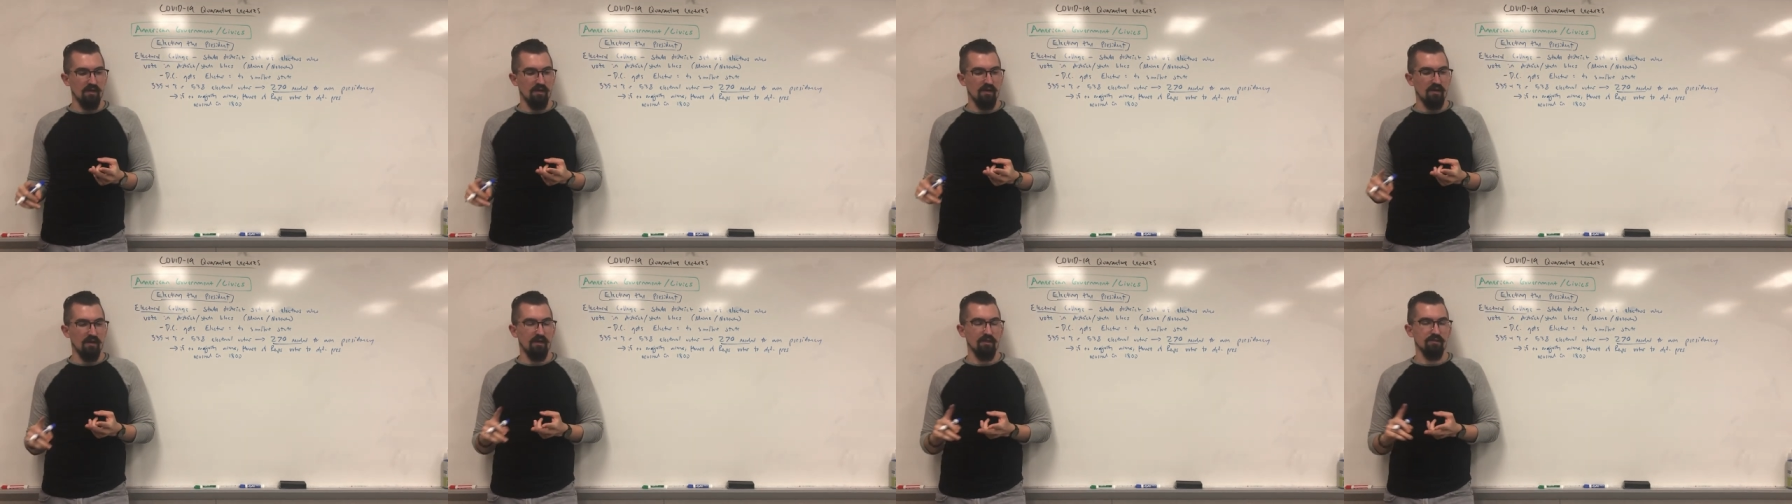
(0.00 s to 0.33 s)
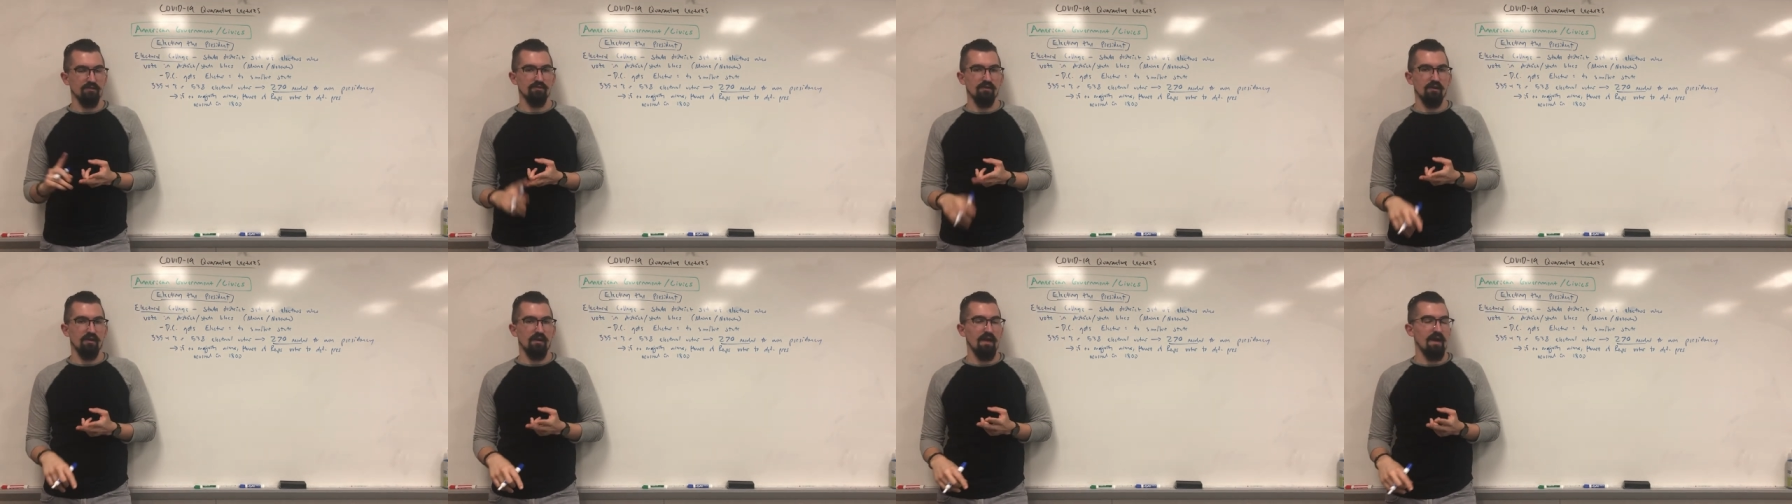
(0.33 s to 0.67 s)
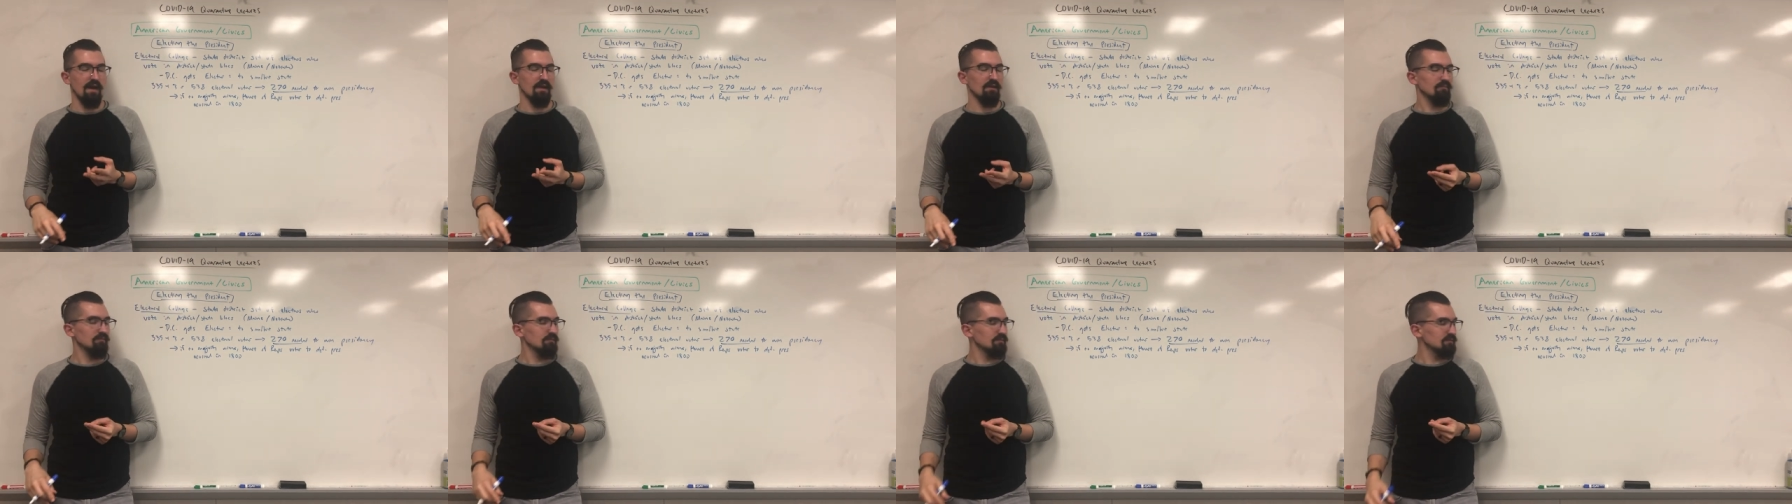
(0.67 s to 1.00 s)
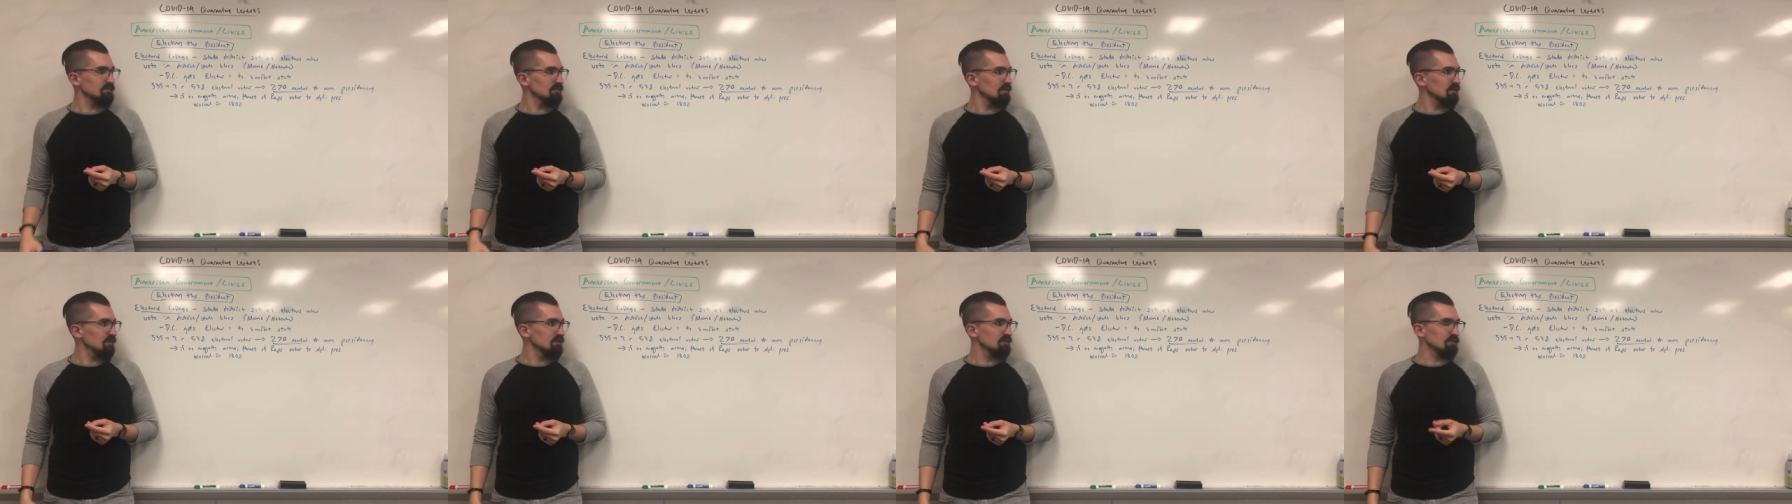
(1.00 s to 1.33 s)
and John
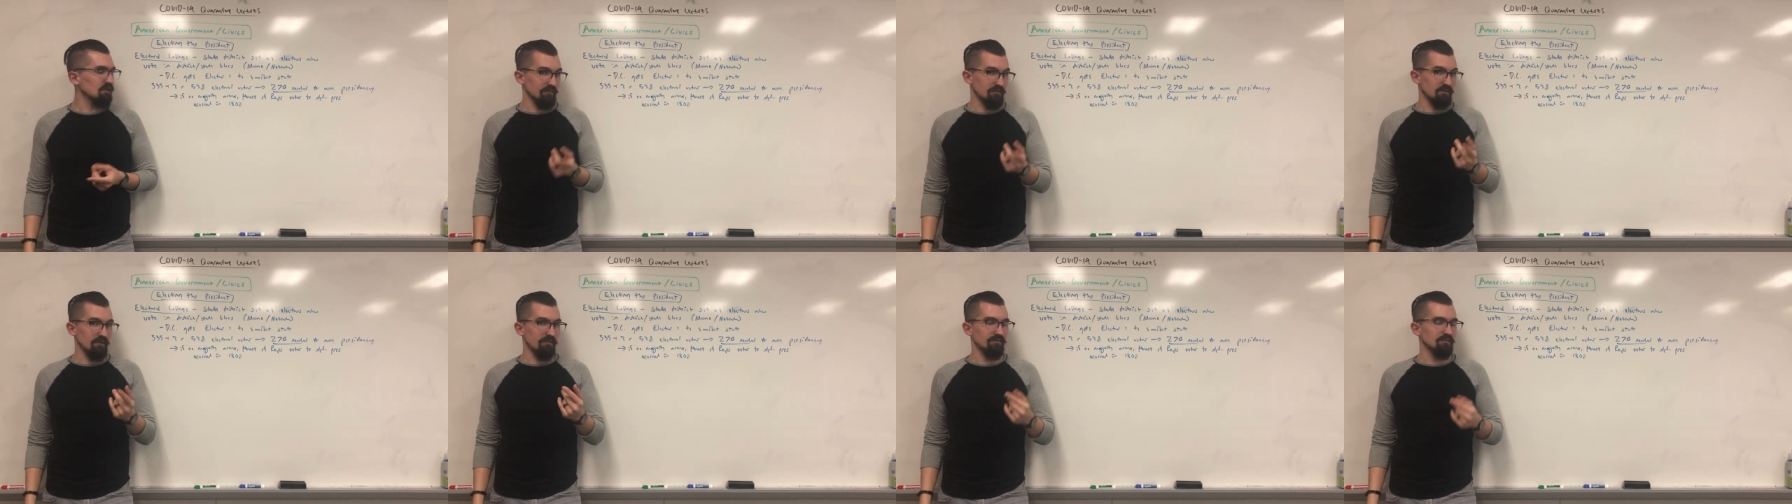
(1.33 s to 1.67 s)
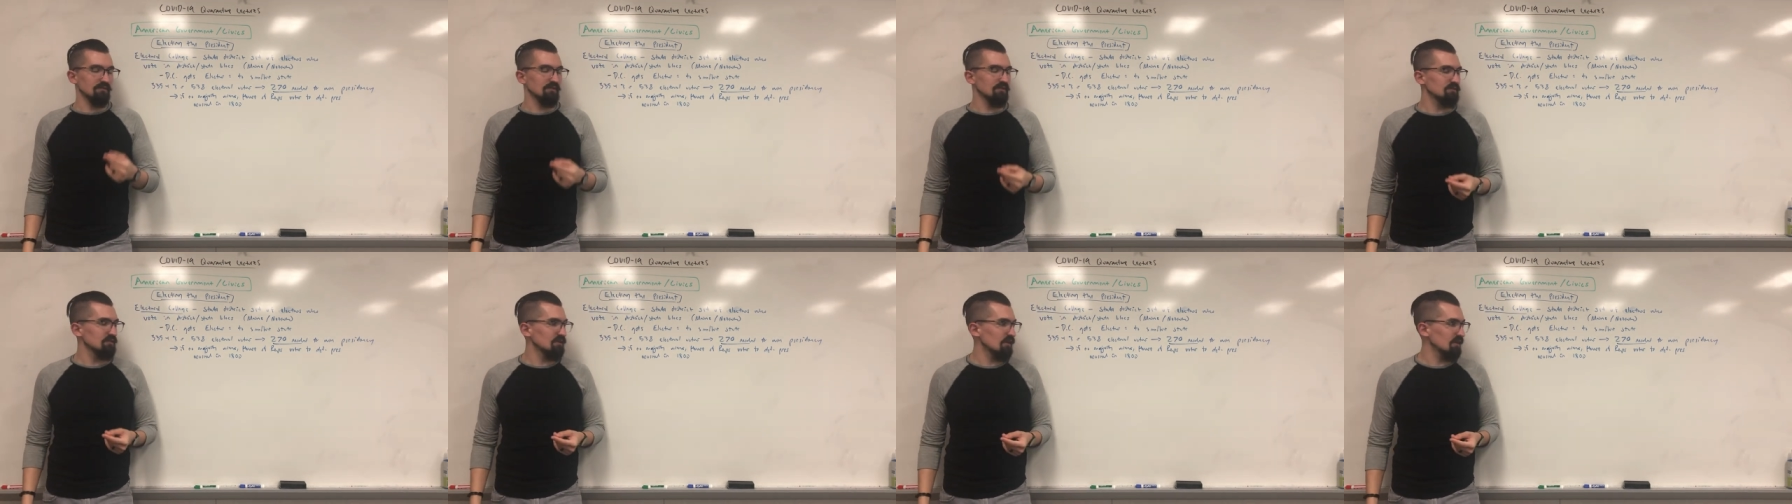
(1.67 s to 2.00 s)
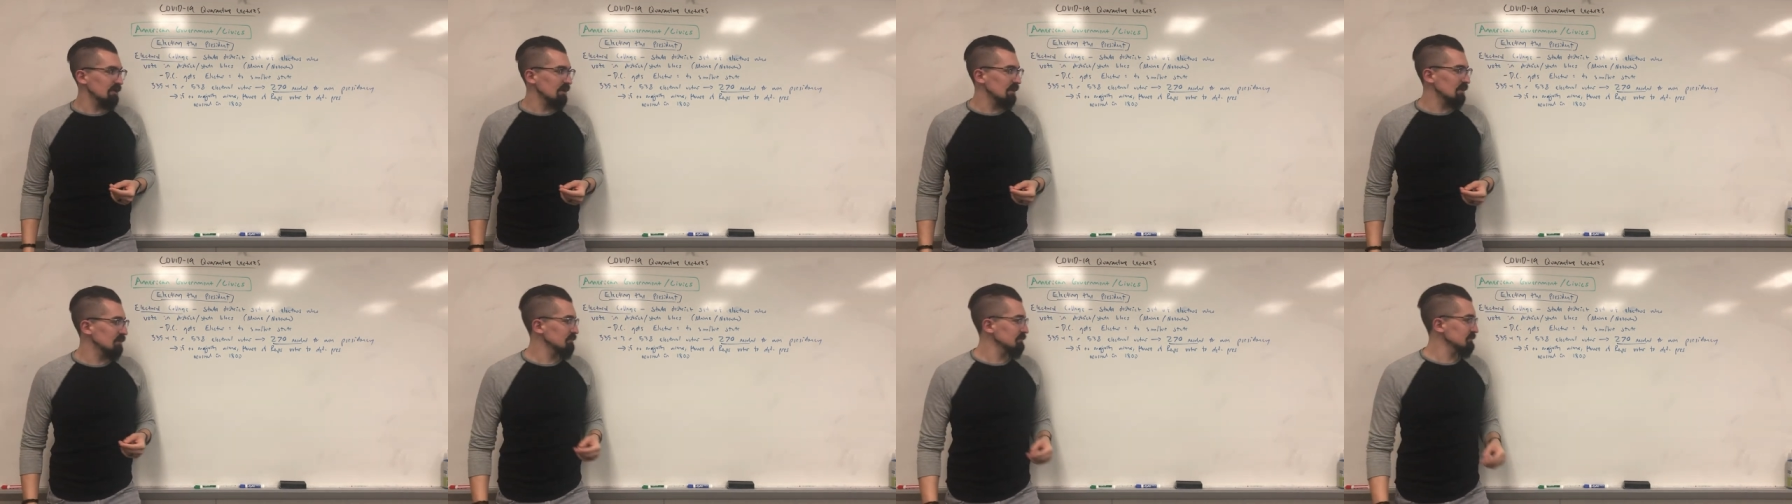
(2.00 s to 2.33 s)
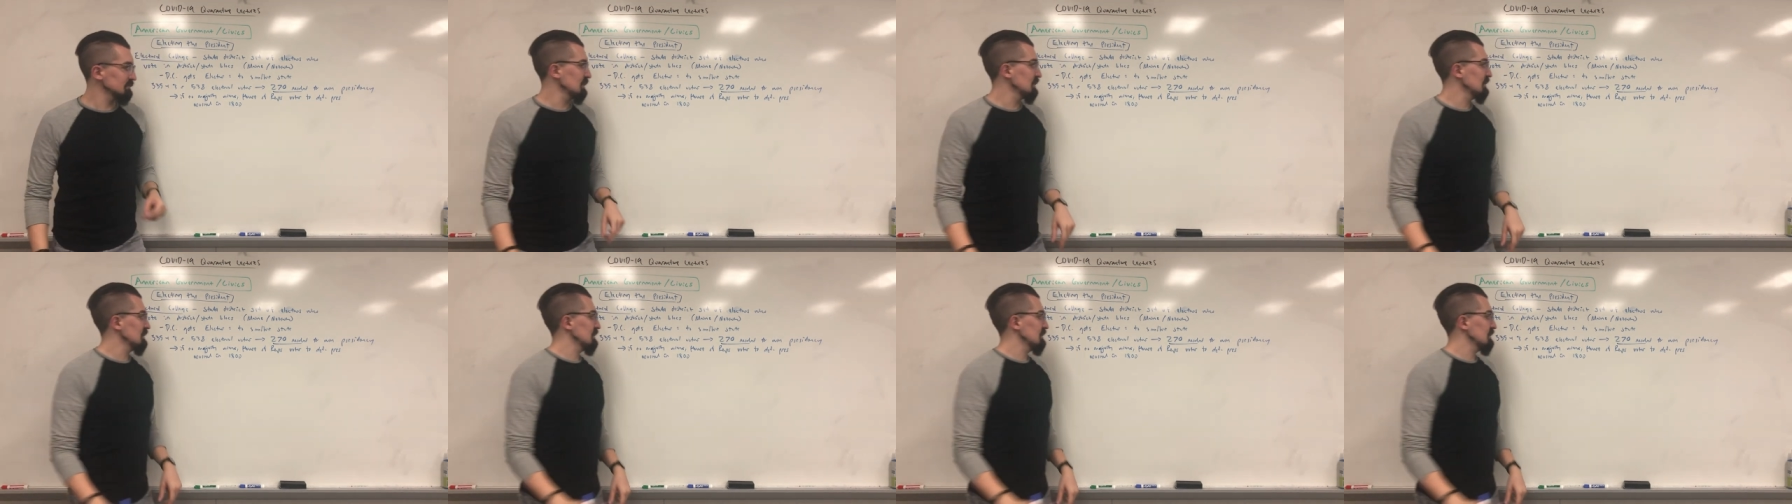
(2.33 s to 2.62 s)
Adams, Thomas Jefferson and John Adams.